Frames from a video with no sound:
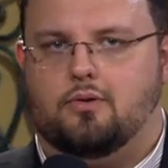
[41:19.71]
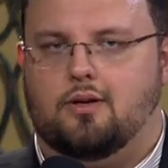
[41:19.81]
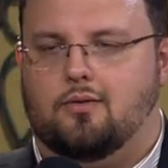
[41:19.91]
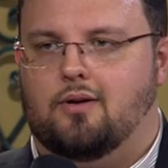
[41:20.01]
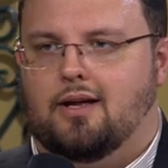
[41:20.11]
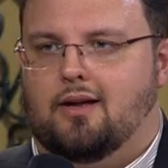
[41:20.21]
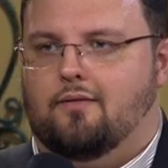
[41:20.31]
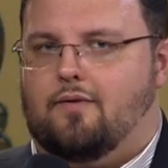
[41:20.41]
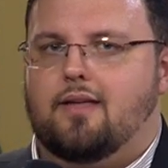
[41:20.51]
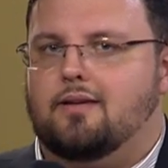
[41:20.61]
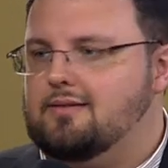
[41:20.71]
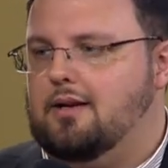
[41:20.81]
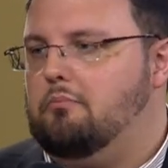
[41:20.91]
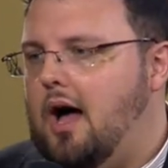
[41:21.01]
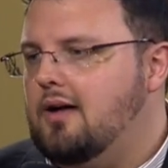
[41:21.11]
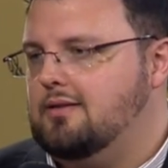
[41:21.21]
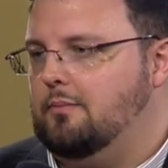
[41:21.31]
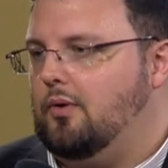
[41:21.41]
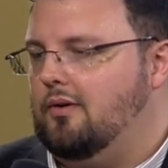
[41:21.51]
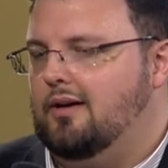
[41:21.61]
You know, faith isn't
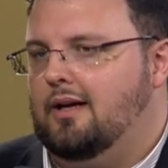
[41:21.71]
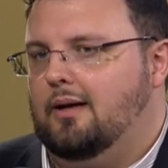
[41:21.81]
impossible. No.